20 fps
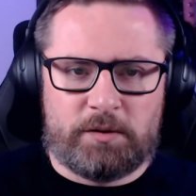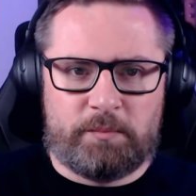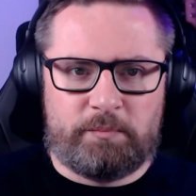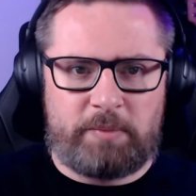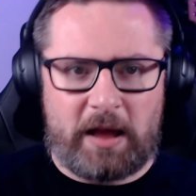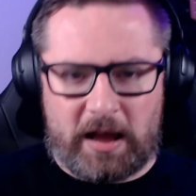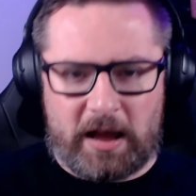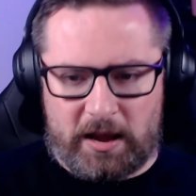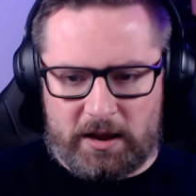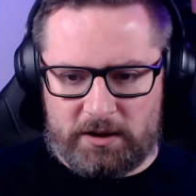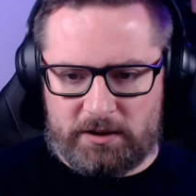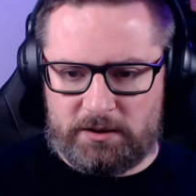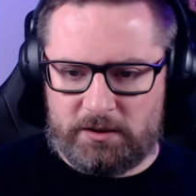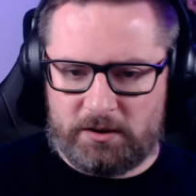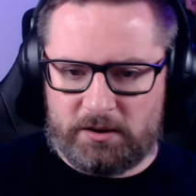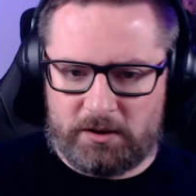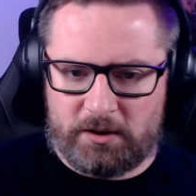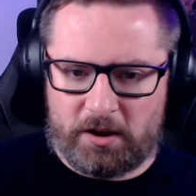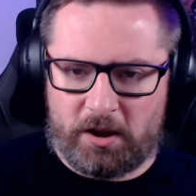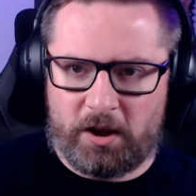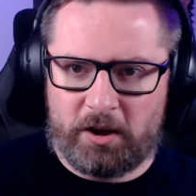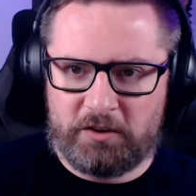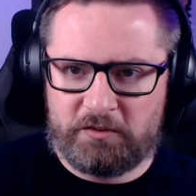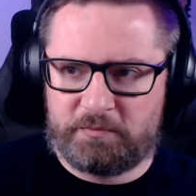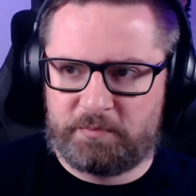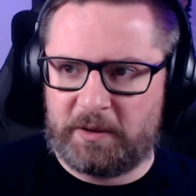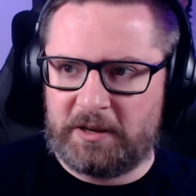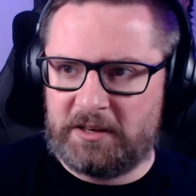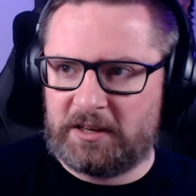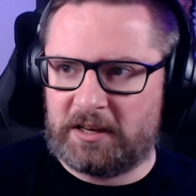But I've
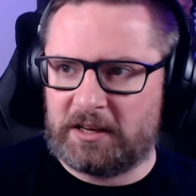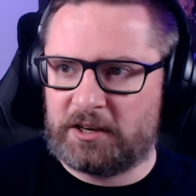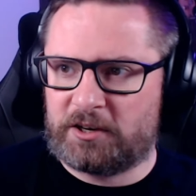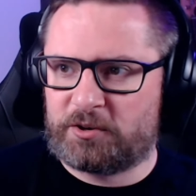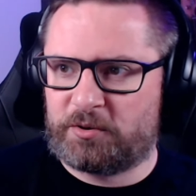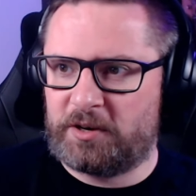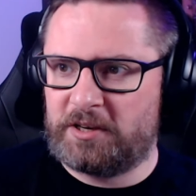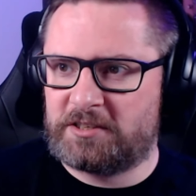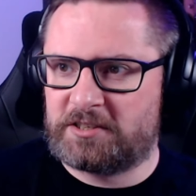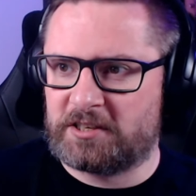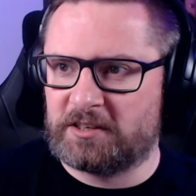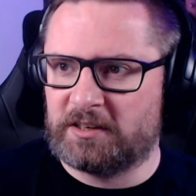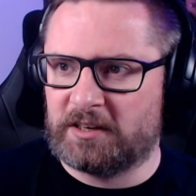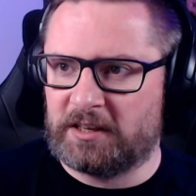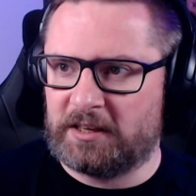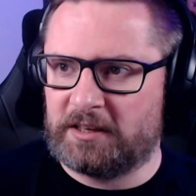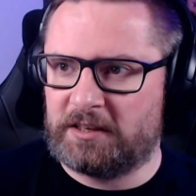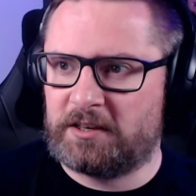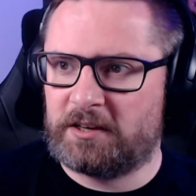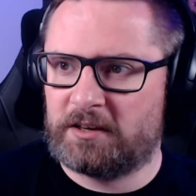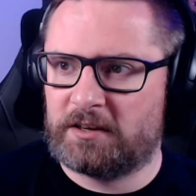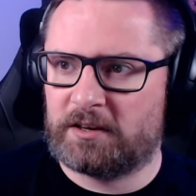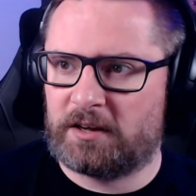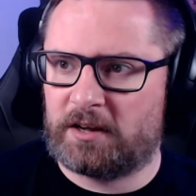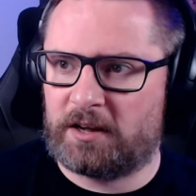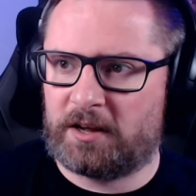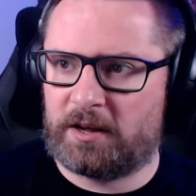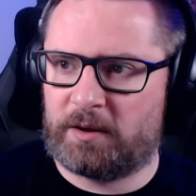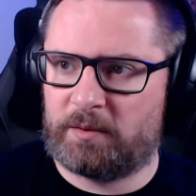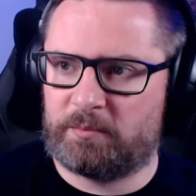been increasingly
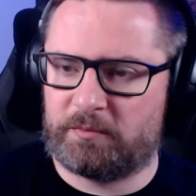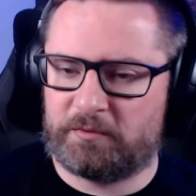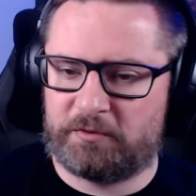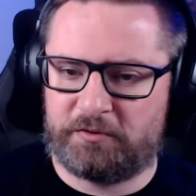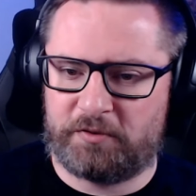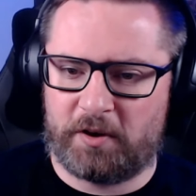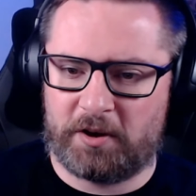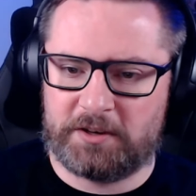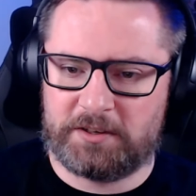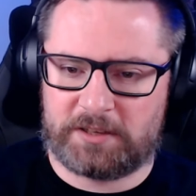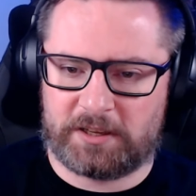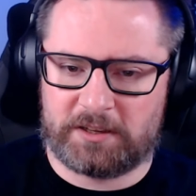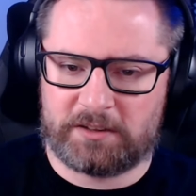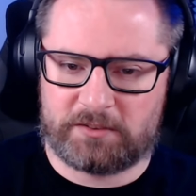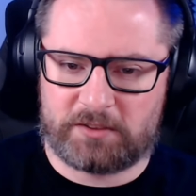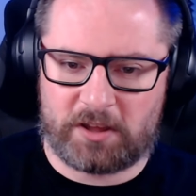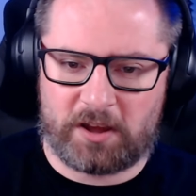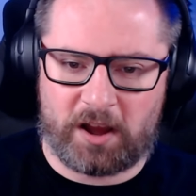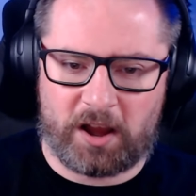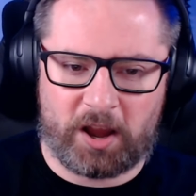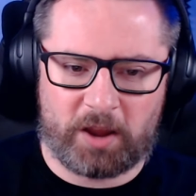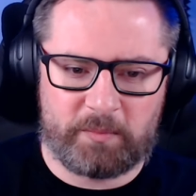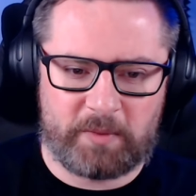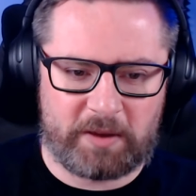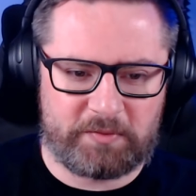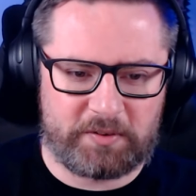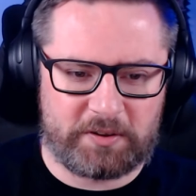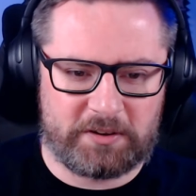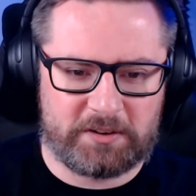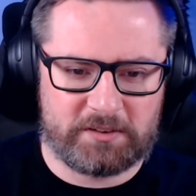finding that I'm
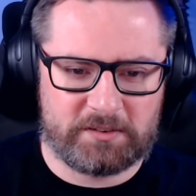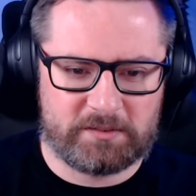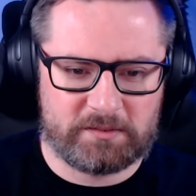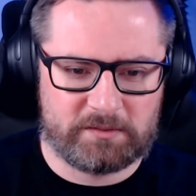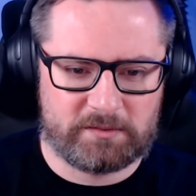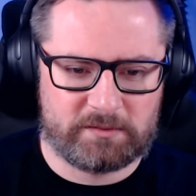having